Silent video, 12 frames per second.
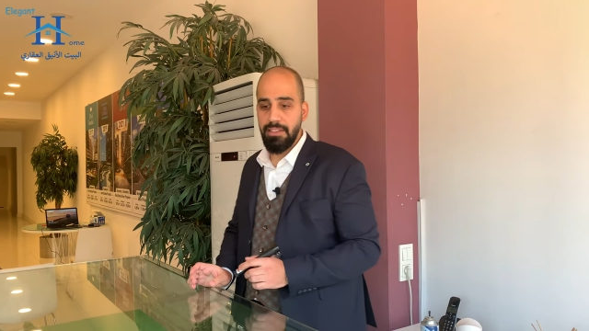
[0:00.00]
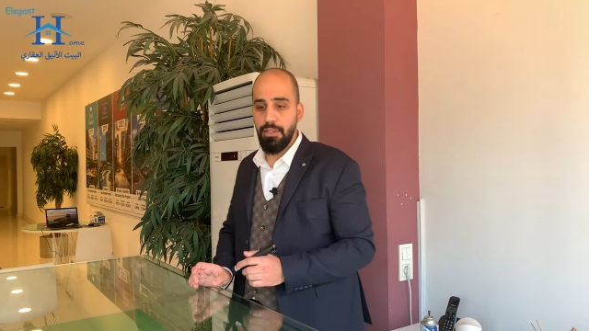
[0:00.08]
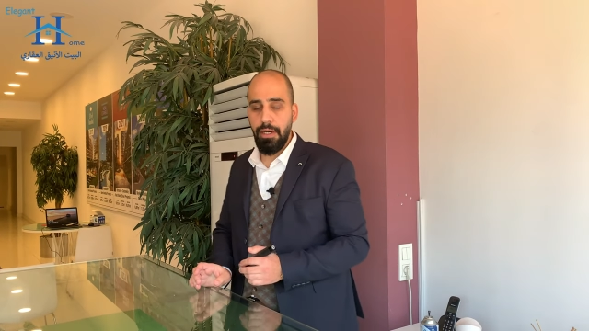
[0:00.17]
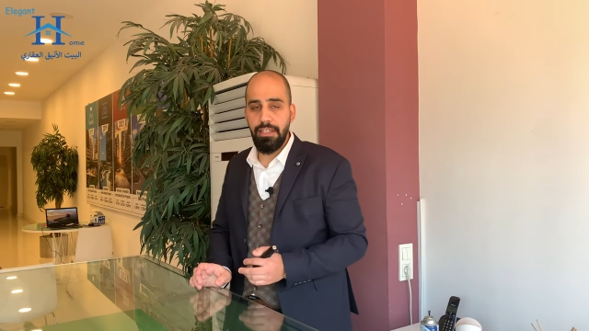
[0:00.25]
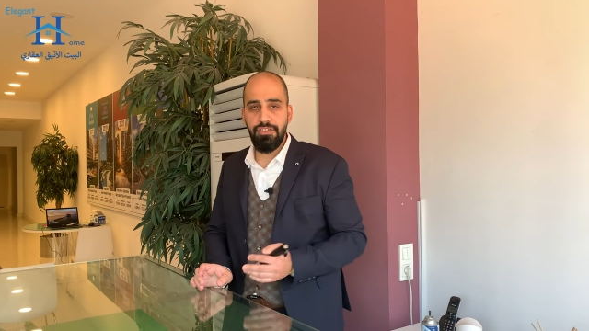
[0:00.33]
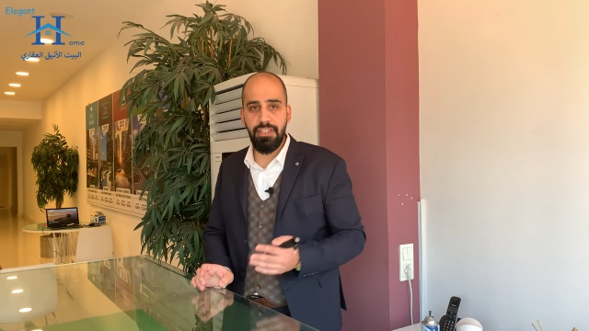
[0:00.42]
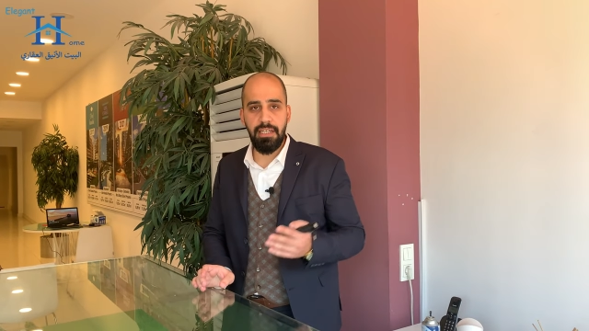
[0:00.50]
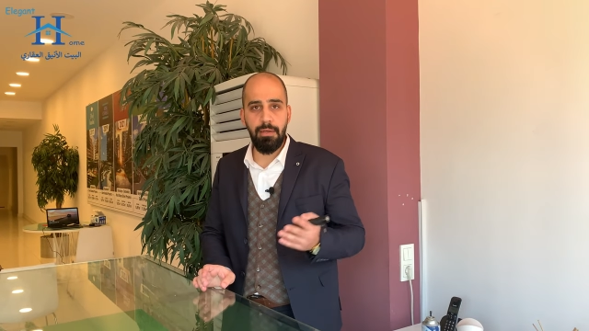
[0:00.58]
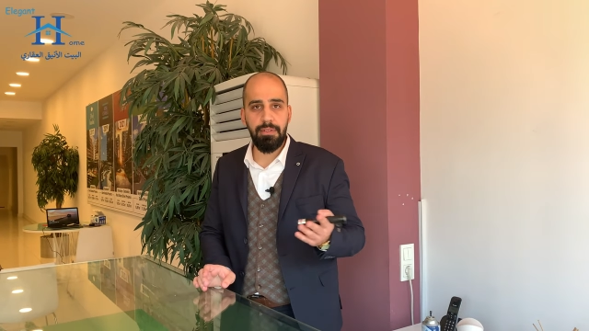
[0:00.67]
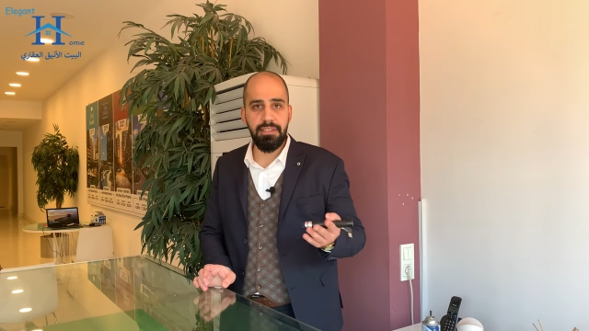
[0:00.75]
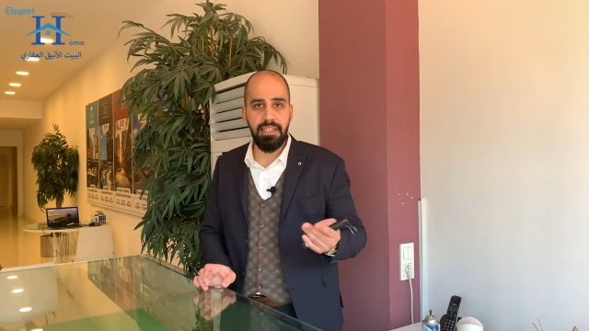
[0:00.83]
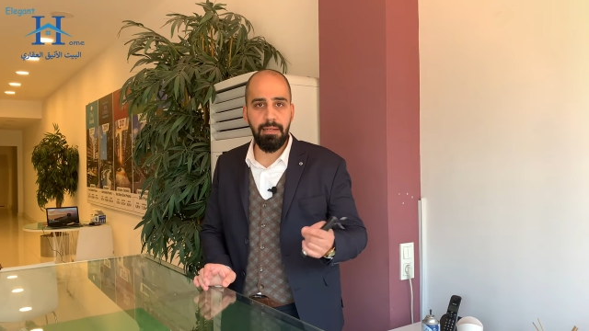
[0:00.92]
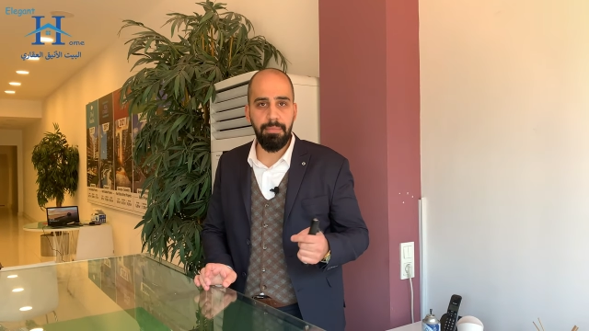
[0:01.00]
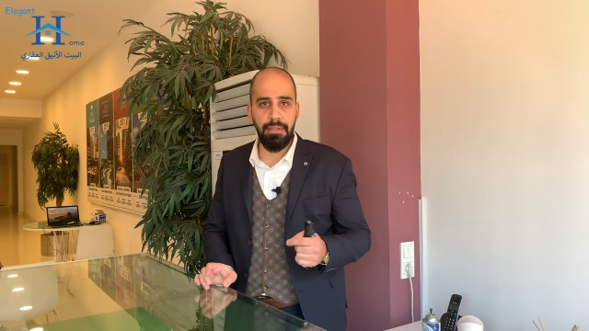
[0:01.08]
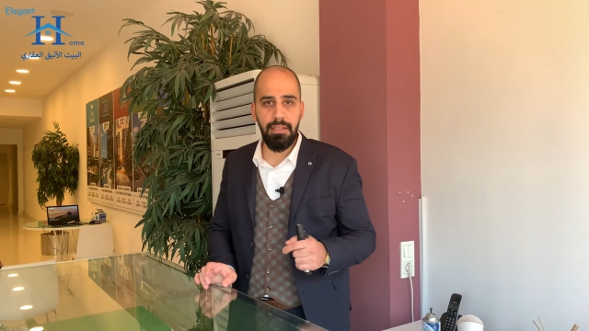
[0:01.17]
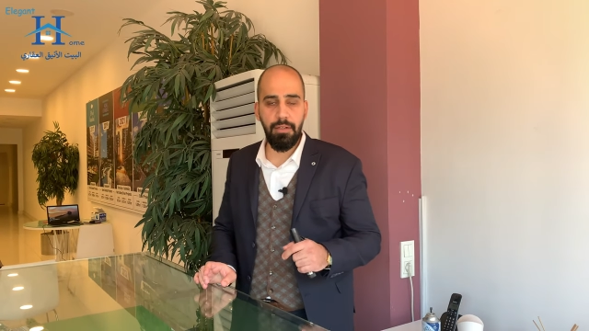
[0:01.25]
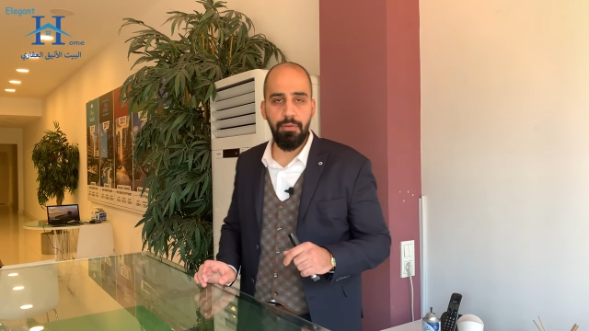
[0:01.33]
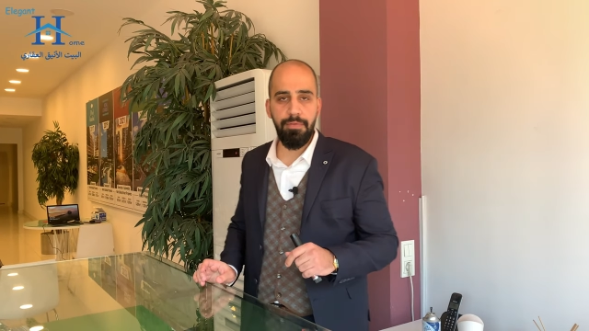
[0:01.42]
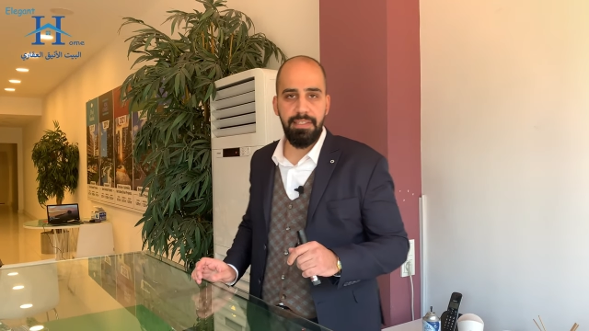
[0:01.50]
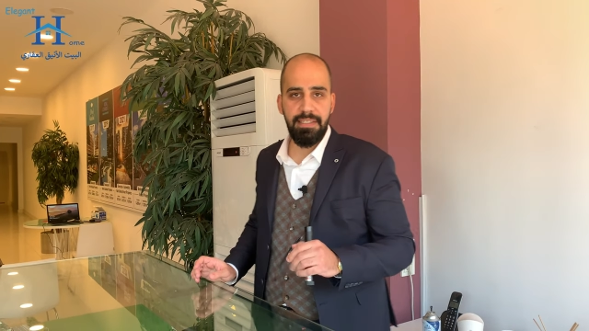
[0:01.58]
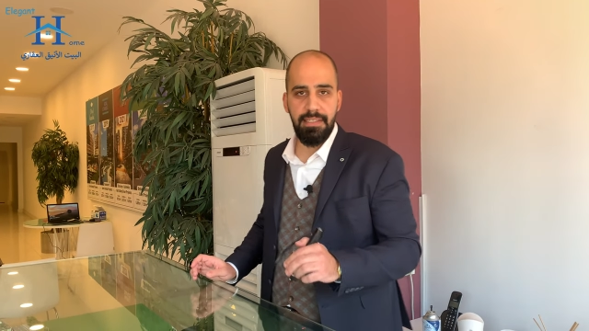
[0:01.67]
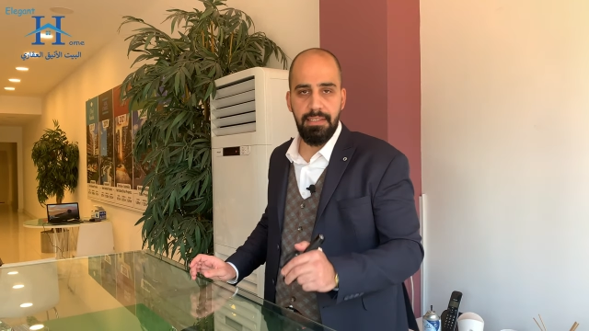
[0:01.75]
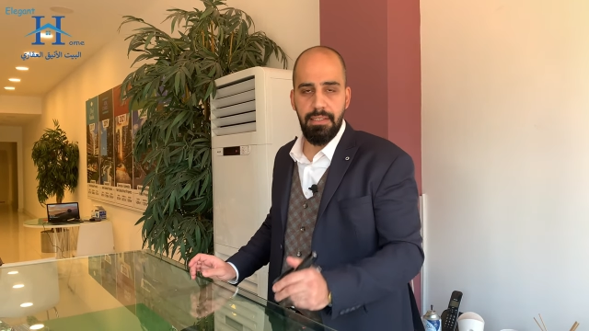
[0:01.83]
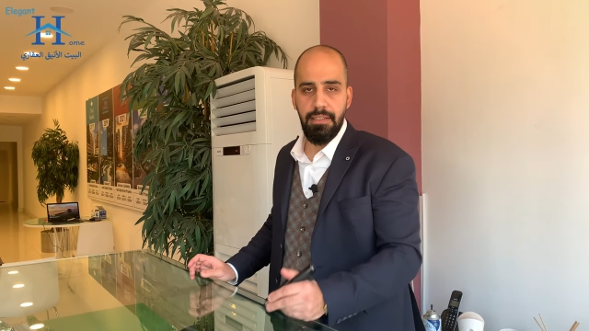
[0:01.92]
let's go and check our sample
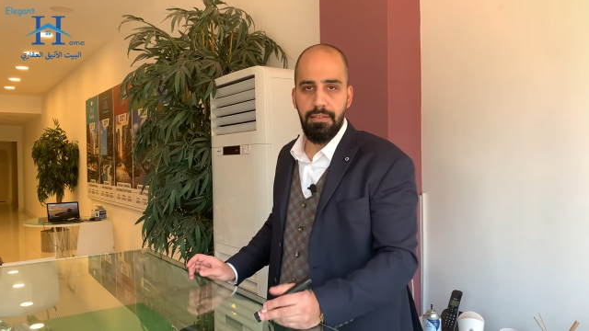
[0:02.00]
office